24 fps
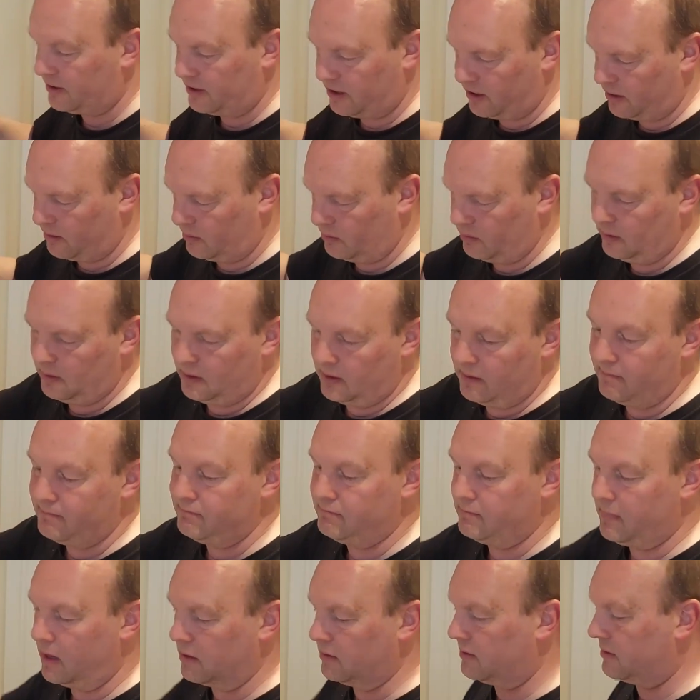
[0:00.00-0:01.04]
to do
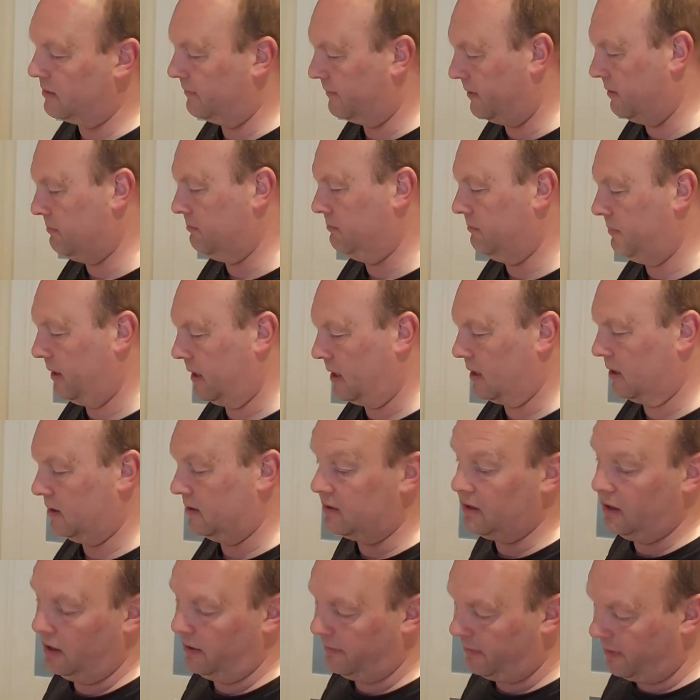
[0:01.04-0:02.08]
in most of them
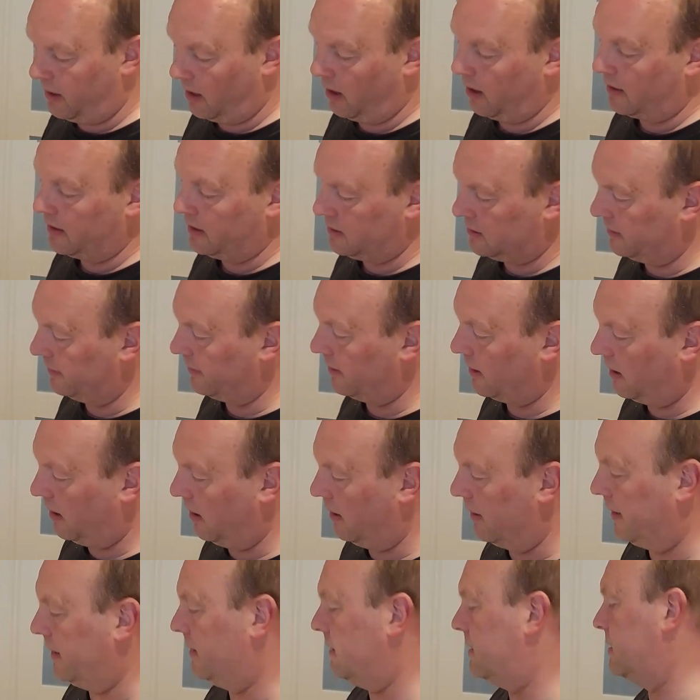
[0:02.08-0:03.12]
because the lights are the
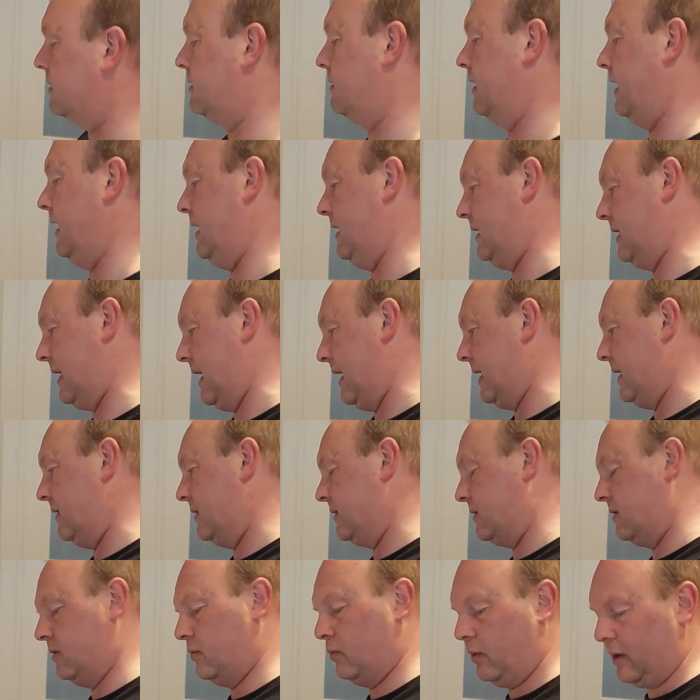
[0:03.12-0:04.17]
lights,
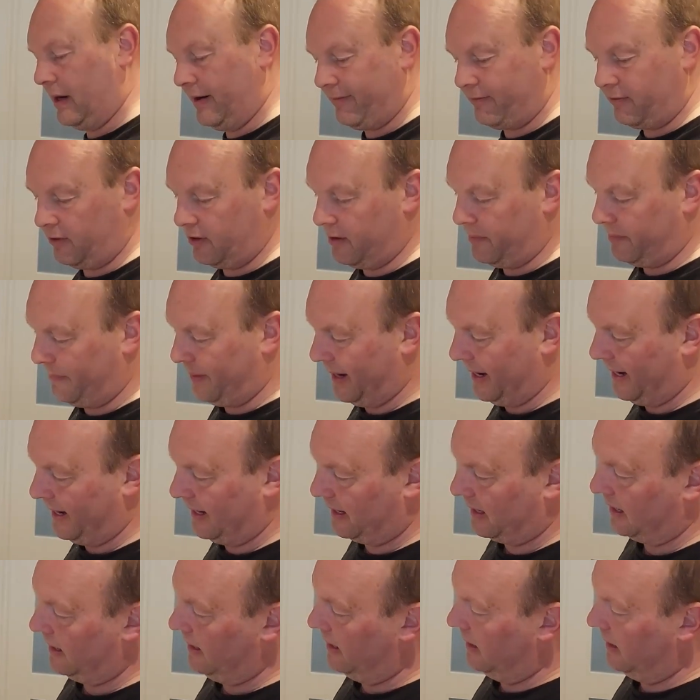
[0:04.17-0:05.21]
indicators and whatever on the back,